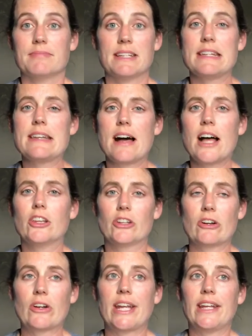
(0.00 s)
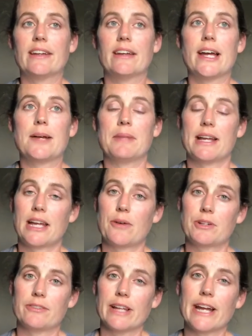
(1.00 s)
not learning like I
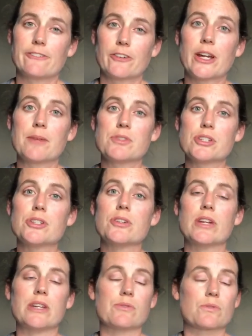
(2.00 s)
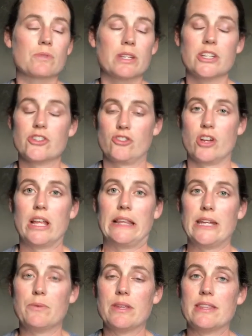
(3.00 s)
would have liked for him to, and he was really
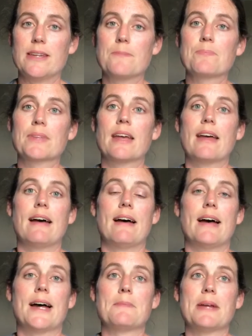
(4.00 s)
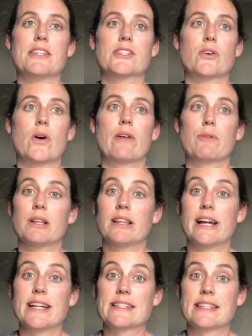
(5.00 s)
struggling with it. And so I
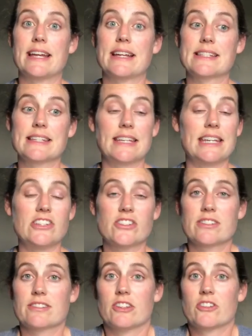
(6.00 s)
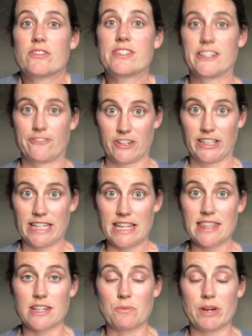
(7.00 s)
realized that he just learns differently
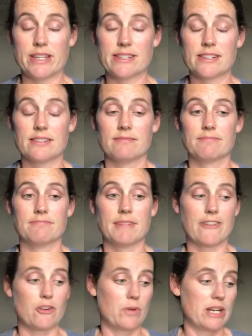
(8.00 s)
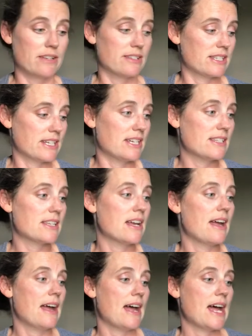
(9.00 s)
than what everyone else does.
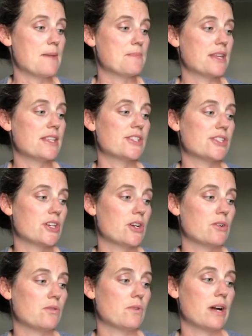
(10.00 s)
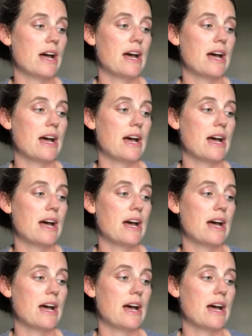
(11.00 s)
And so